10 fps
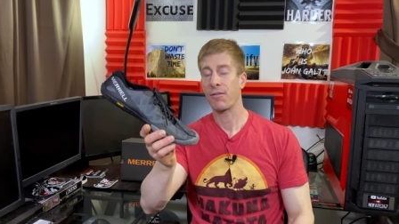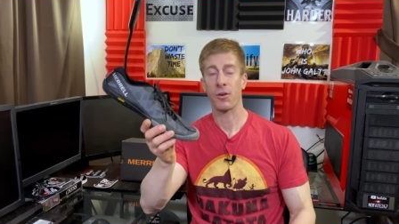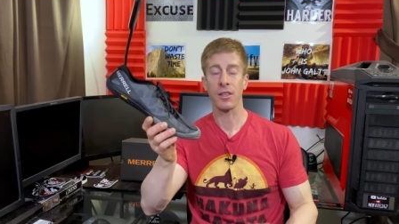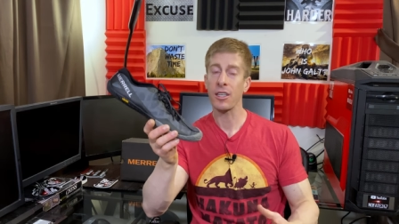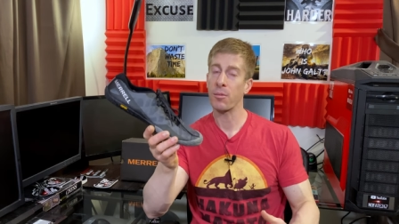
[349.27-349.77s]
for
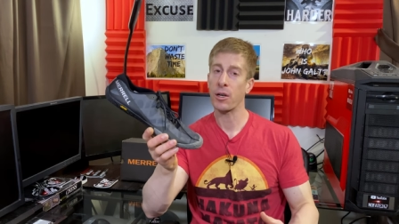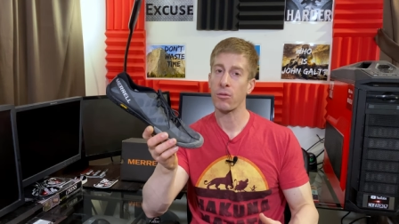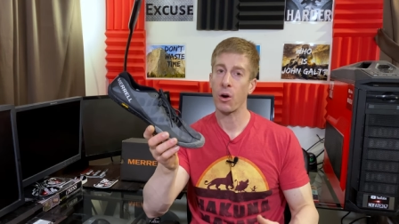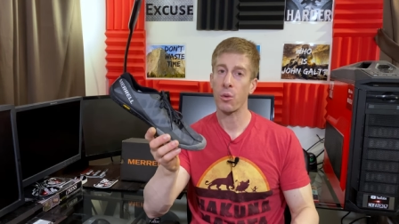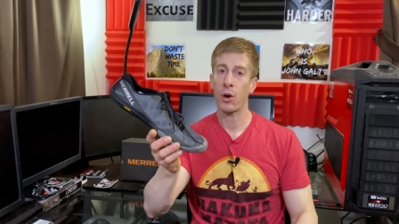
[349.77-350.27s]
a little bit of
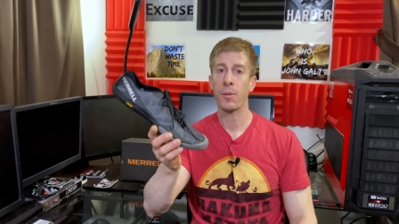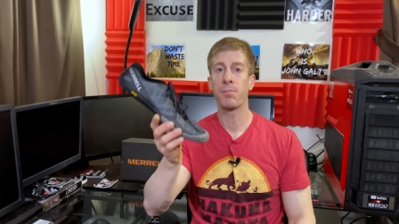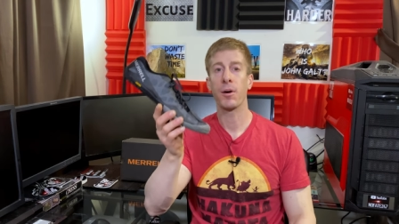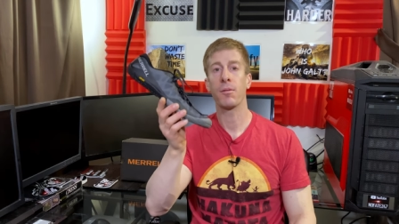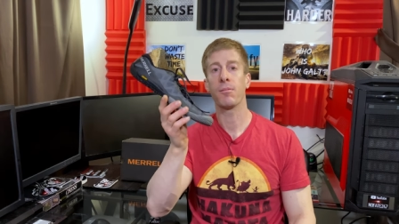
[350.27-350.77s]
road work,
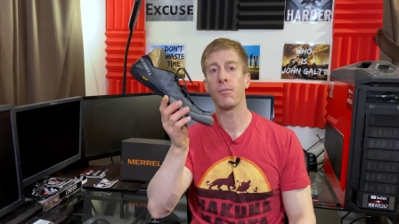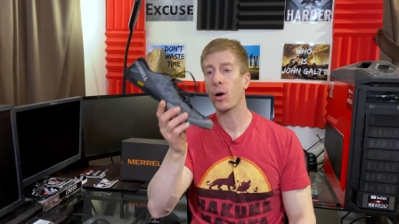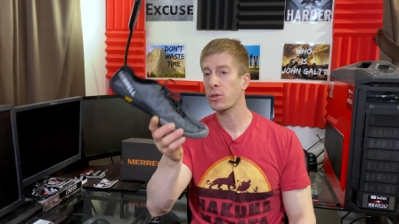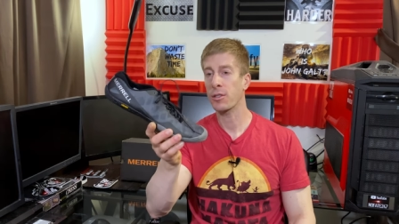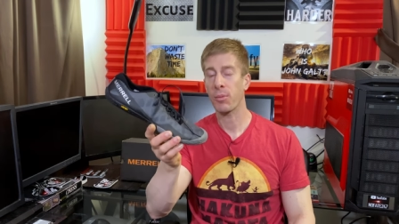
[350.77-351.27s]
but
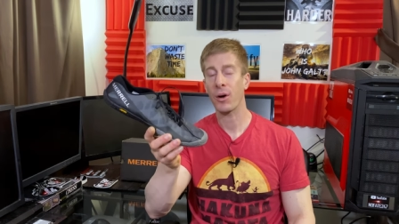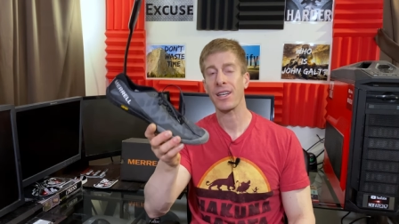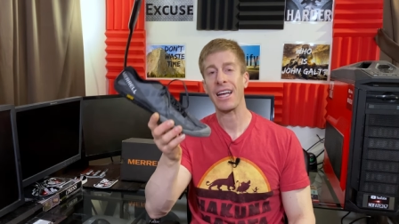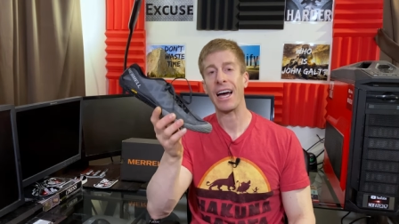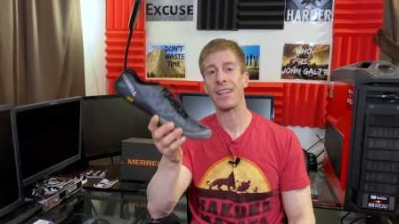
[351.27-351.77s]
most
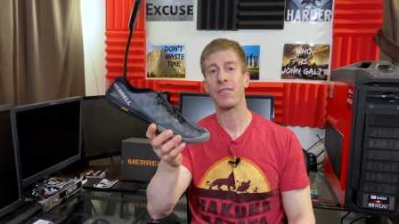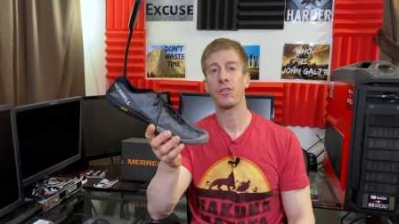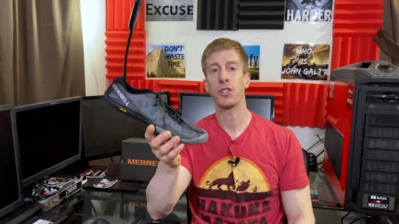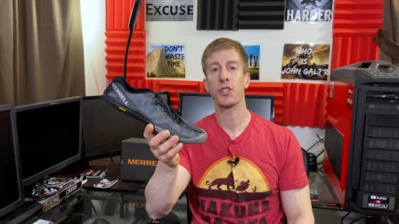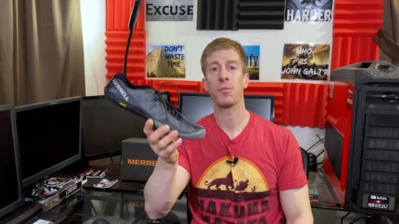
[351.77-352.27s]
importantly, I love
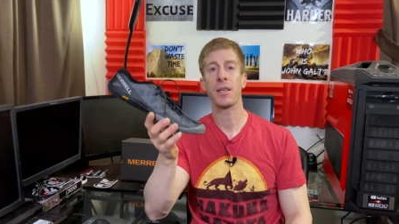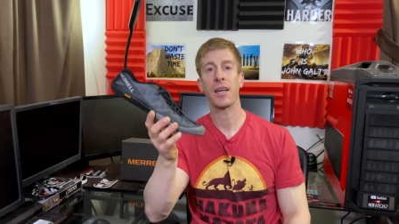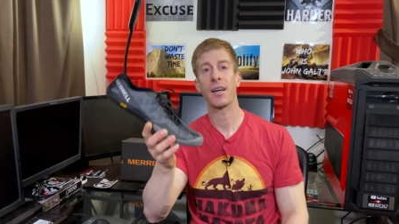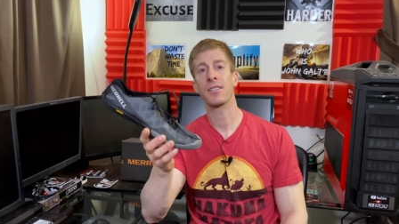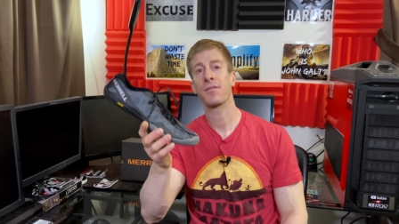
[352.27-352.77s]
this shoe
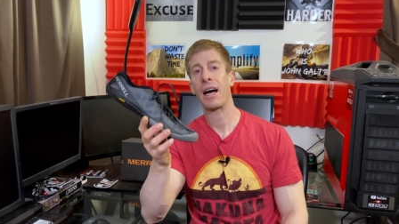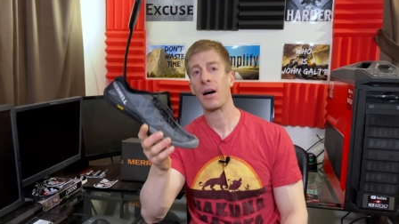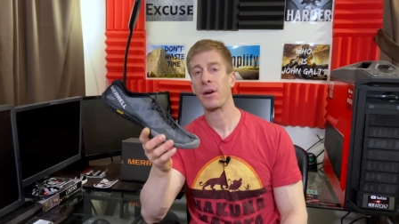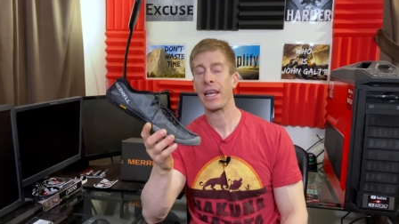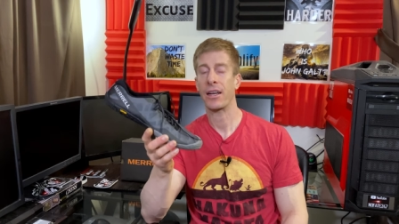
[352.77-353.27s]
because of
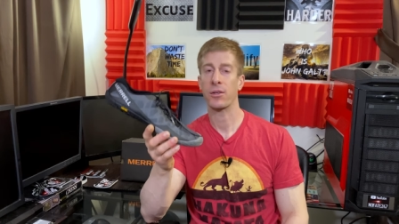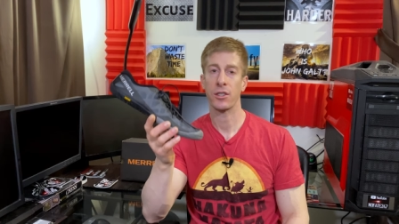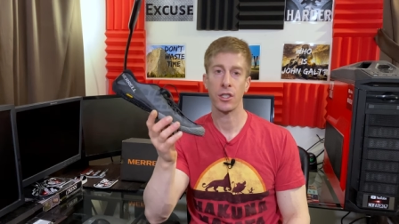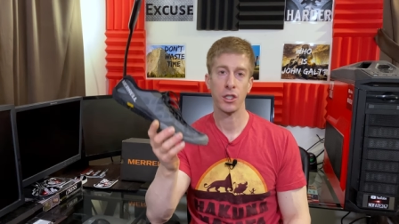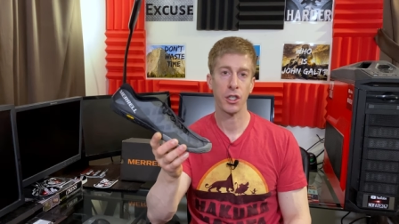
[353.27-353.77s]
how it handles
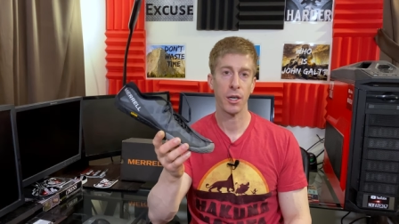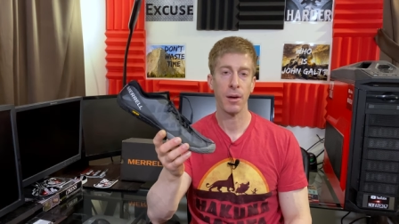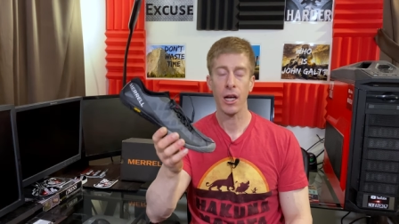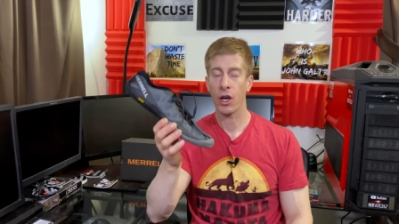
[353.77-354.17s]
in the gym.